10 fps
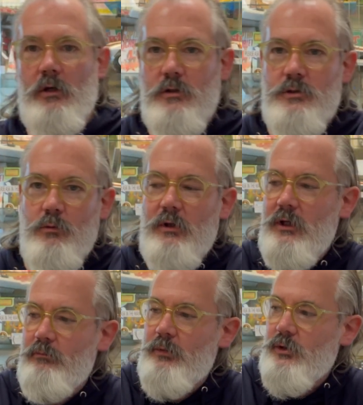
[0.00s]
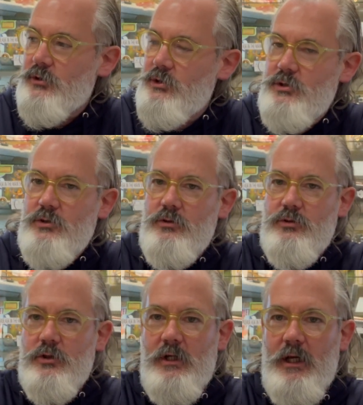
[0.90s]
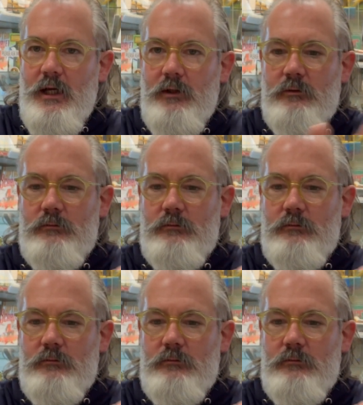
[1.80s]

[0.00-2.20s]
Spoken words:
So while that box is drying,